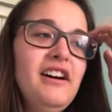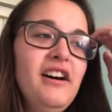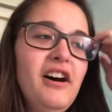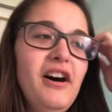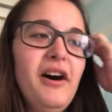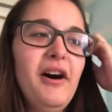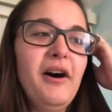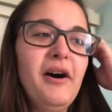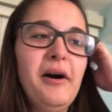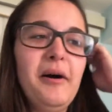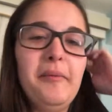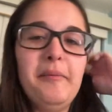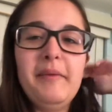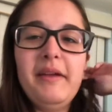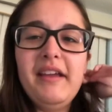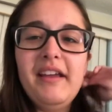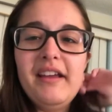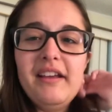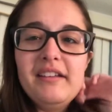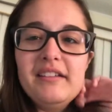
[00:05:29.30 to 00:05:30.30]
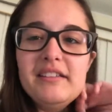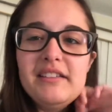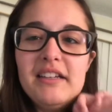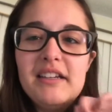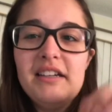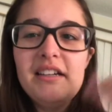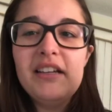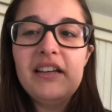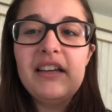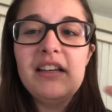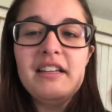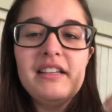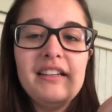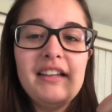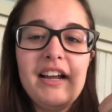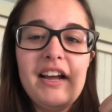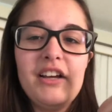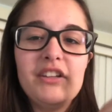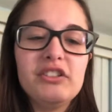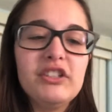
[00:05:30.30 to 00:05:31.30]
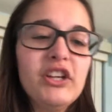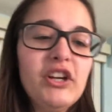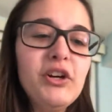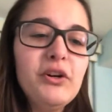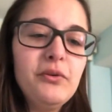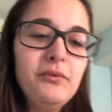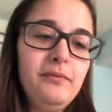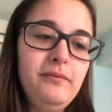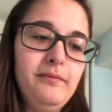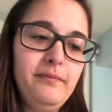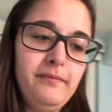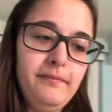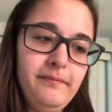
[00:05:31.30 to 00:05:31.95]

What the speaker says: And yeah, so